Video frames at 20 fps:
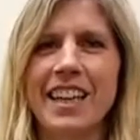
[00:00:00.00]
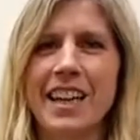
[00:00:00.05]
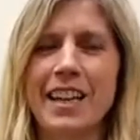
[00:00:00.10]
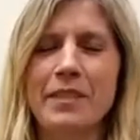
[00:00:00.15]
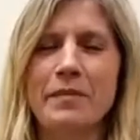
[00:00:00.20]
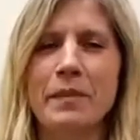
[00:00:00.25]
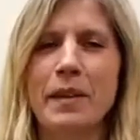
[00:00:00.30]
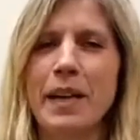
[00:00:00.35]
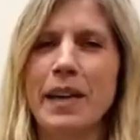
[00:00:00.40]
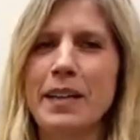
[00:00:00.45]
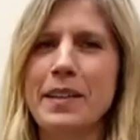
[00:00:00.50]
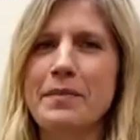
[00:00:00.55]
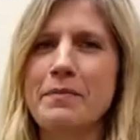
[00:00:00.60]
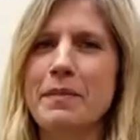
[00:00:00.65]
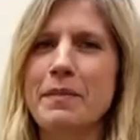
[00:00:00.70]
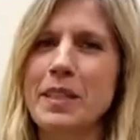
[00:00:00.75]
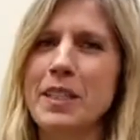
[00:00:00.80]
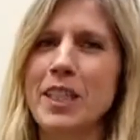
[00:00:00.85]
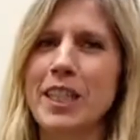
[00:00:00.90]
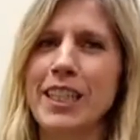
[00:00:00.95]
I'm at
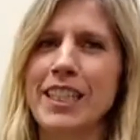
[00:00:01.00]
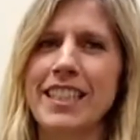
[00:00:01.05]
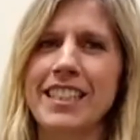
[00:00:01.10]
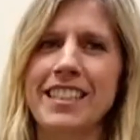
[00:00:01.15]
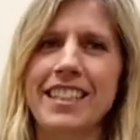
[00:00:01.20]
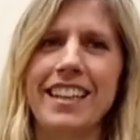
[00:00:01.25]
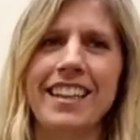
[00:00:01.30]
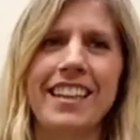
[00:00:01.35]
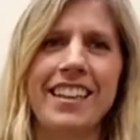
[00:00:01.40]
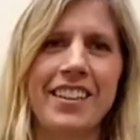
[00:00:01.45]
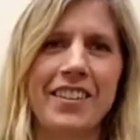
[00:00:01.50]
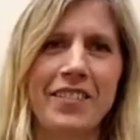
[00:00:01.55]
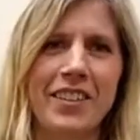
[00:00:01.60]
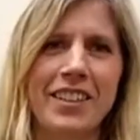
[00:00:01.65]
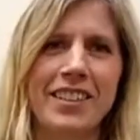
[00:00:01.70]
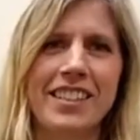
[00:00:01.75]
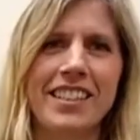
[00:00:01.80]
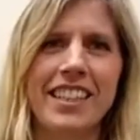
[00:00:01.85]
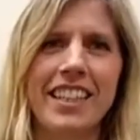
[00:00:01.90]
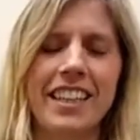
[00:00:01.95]
Michigan State
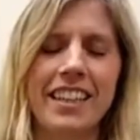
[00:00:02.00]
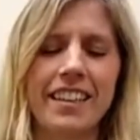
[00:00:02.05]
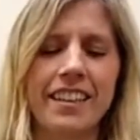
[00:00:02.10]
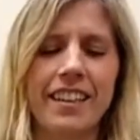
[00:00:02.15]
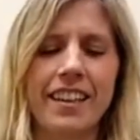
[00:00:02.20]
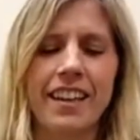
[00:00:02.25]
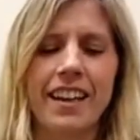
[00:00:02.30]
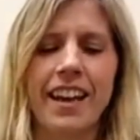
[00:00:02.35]
University